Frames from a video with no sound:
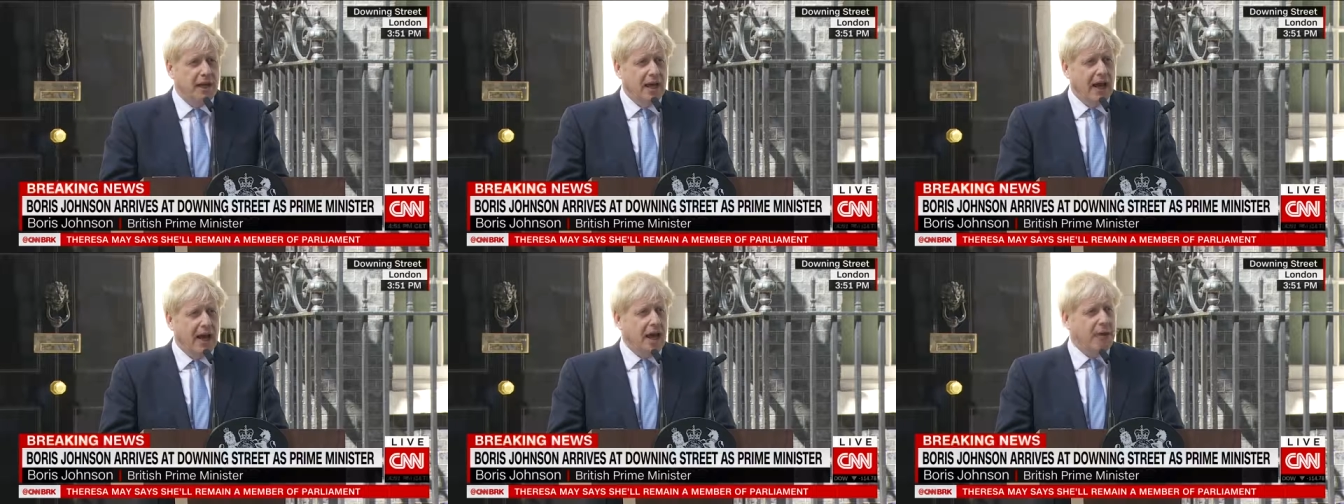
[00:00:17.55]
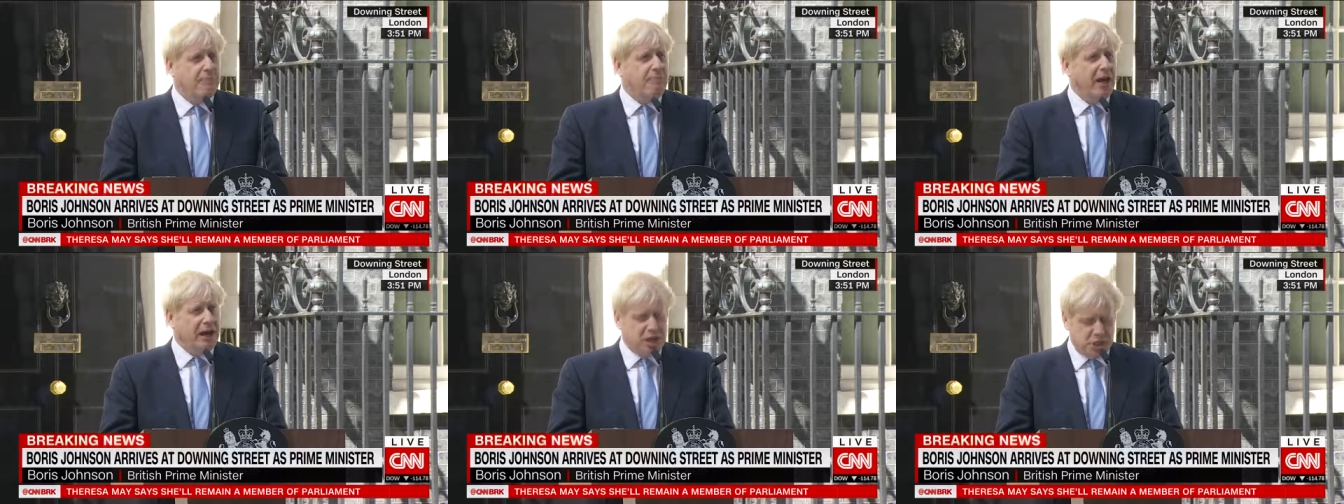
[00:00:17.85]

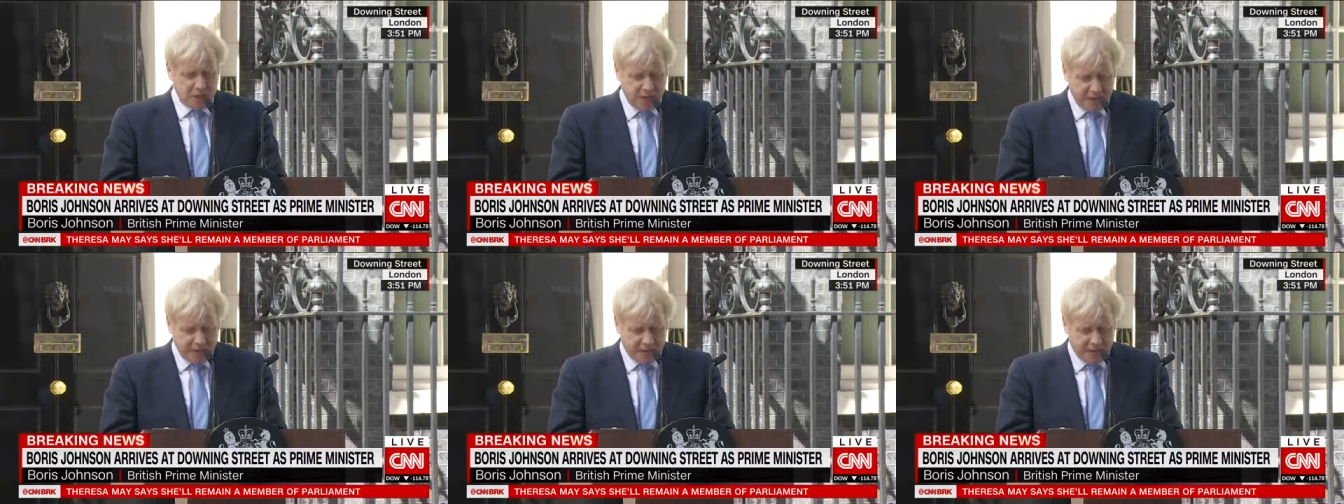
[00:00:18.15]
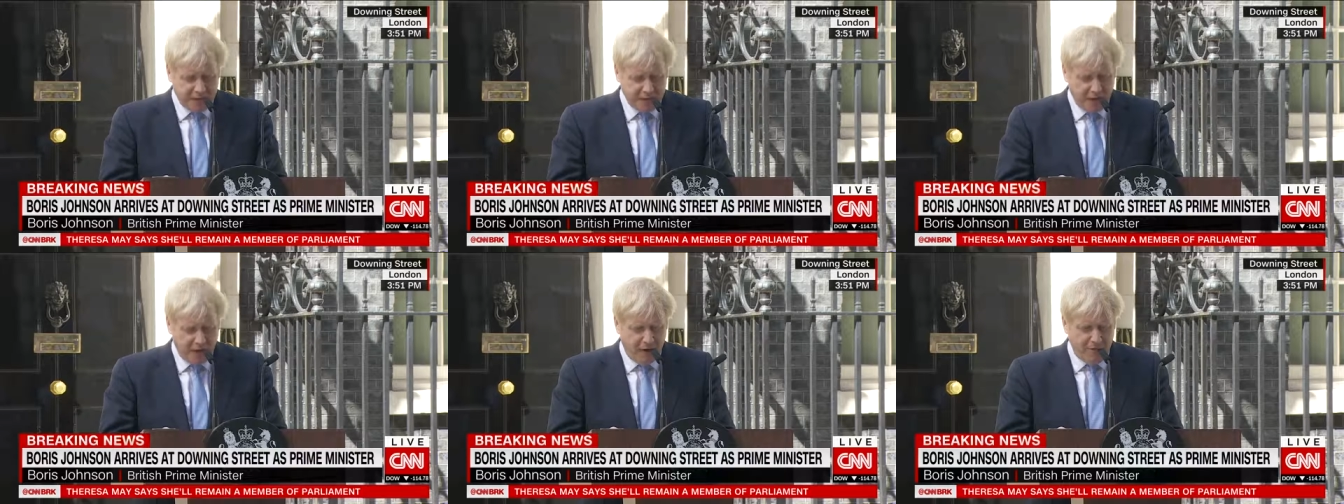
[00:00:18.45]
and
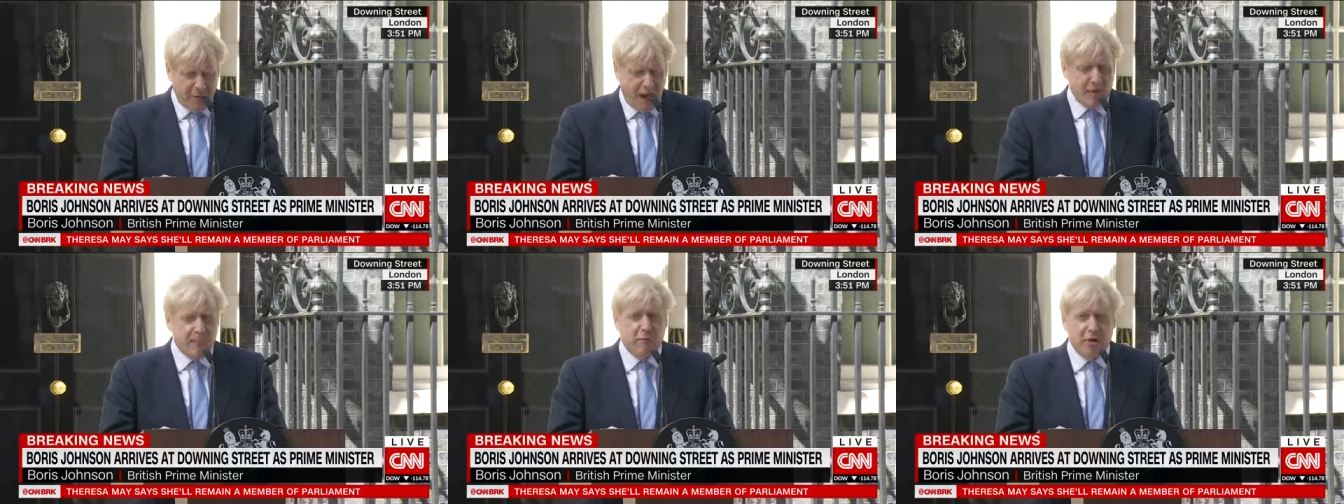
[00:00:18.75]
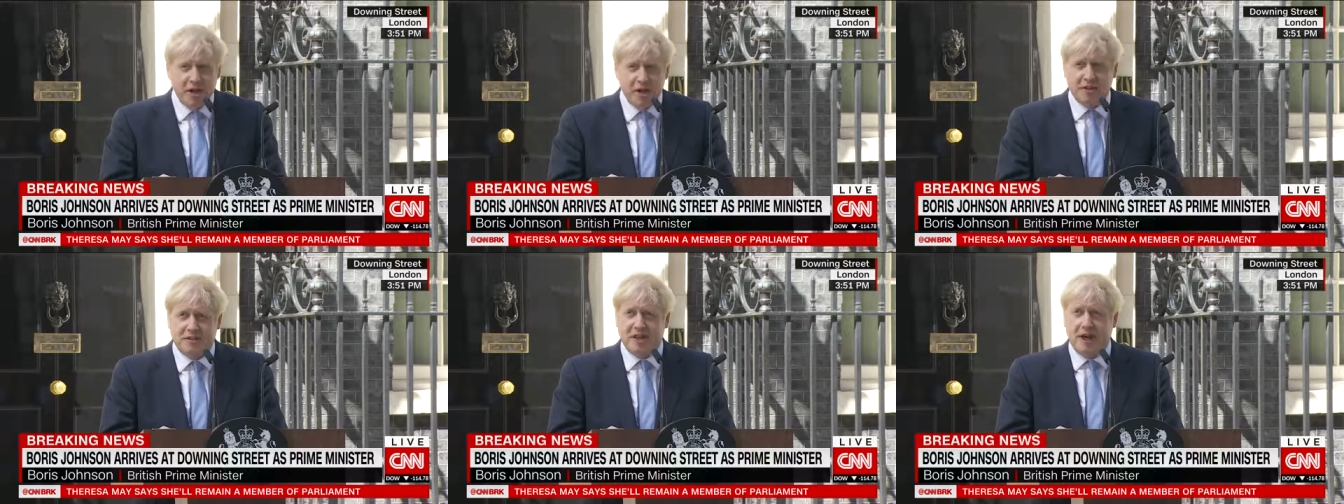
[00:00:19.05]
patience of my
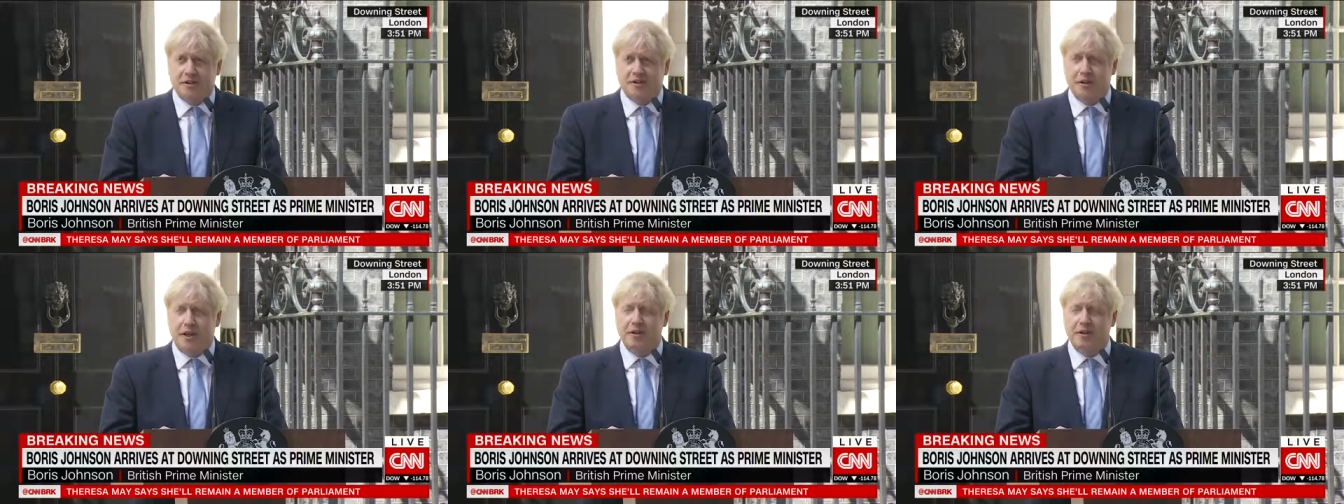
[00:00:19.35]
predecessor